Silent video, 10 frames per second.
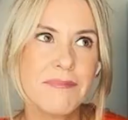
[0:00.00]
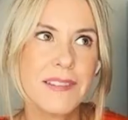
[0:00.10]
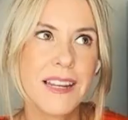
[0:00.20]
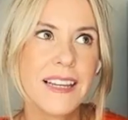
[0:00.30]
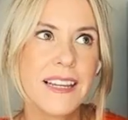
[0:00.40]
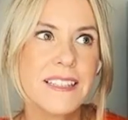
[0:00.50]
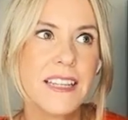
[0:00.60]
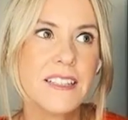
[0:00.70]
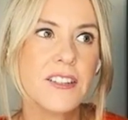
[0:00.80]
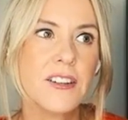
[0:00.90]
like I
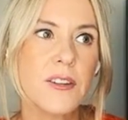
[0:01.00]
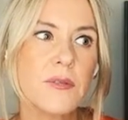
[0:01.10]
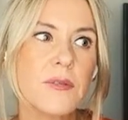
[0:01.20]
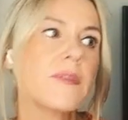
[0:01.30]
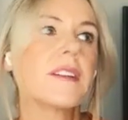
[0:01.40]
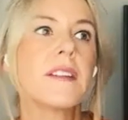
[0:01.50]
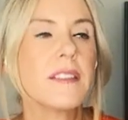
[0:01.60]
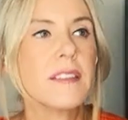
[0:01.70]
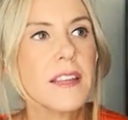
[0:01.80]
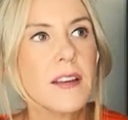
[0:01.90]
said, you know,
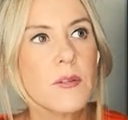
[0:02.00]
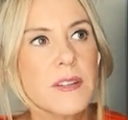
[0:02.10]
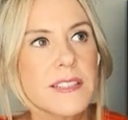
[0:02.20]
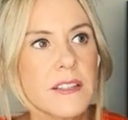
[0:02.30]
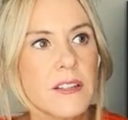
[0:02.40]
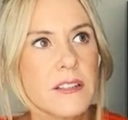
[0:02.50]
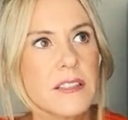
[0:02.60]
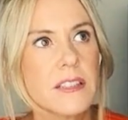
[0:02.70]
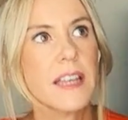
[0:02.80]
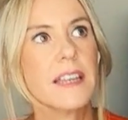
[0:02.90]
it always
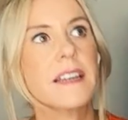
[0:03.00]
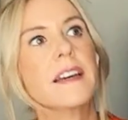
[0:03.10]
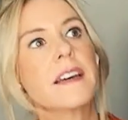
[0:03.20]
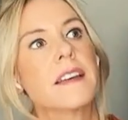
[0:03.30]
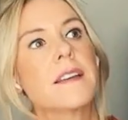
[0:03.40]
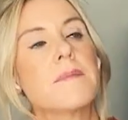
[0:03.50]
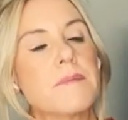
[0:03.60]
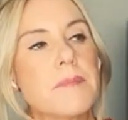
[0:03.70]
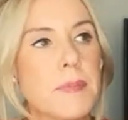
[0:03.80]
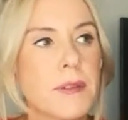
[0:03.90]
looks like
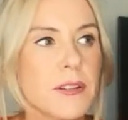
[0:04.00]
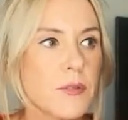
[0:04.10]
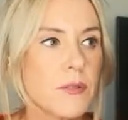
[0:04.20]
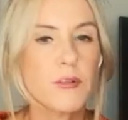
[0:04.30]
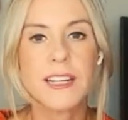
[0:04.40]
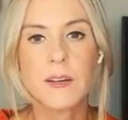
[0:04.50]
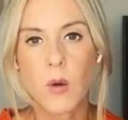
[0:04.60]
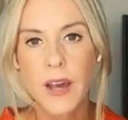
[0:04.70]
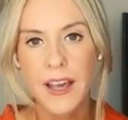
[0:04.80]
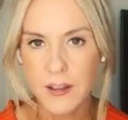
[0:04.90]
people are doing really
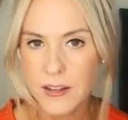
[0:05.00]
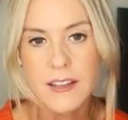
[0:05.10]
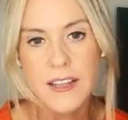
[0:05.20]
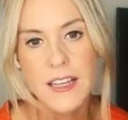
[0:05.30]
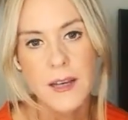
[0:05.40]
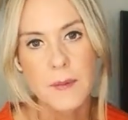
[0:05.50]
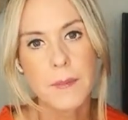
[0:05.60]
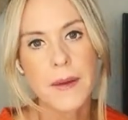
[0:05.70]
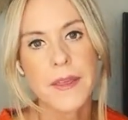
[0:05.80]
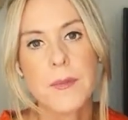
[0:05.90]
well,
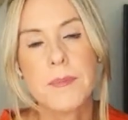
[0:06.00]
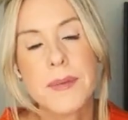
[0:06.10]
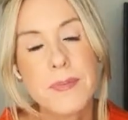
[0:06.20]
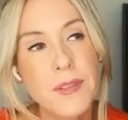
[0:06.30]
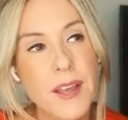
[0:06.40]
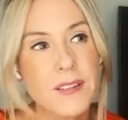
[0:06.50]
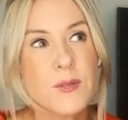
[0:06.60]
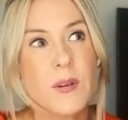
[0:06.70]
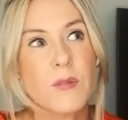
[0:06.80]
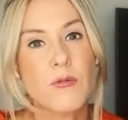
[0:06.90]
but the people that are
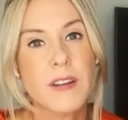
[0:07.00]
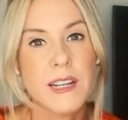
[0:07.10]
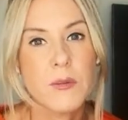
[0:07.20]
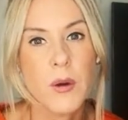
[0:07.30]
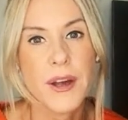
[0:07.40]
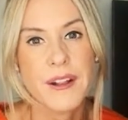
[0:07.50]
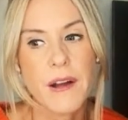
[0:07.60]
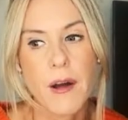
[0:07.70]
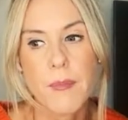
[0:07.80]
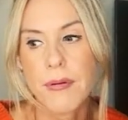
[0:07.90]
doing really well
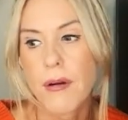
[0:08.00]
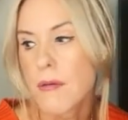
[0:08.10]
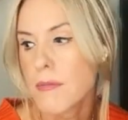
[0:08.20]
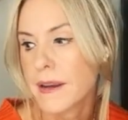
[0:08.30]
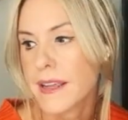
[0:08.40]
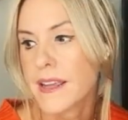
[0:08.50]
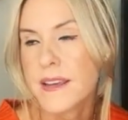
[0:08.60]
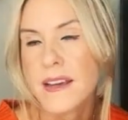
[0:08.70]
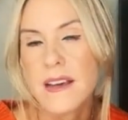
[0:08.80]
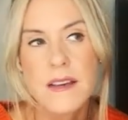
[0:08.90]
are probably
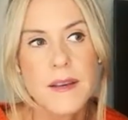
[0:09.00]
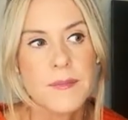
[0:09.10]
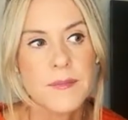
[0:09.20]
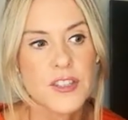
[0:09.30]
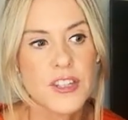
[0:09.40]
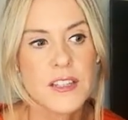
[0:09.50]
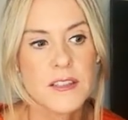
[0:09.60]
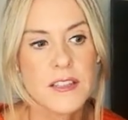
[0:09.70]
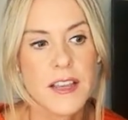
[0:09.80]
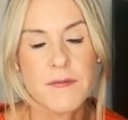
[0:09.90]

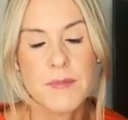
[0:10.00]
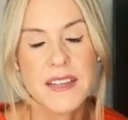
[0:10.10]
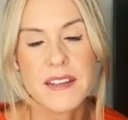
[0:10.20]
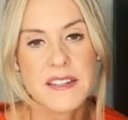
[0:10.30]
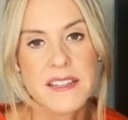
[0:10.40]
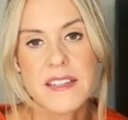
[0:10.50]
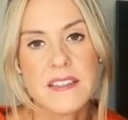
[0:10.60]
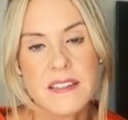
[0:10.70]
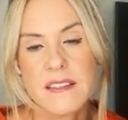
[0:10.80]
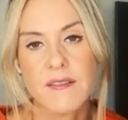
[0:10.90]
just have been
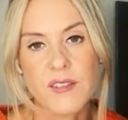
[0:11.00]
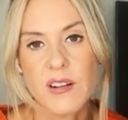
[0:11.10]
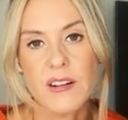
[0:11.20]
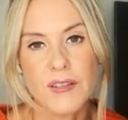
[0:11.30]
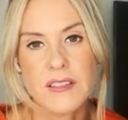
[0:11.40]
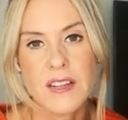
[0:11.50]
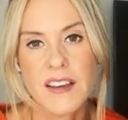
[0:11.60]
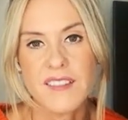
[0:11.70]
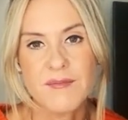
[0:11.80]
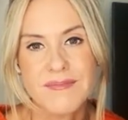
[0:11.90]
consistent for a long
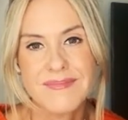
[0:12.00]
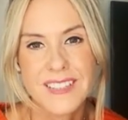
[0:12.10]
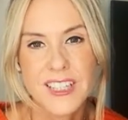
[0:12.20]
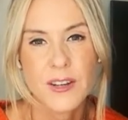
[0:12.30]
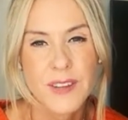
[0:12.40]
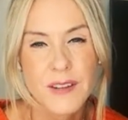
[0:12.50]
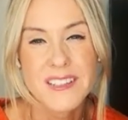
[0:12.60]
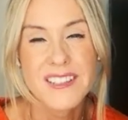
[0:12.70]
time. You know, there is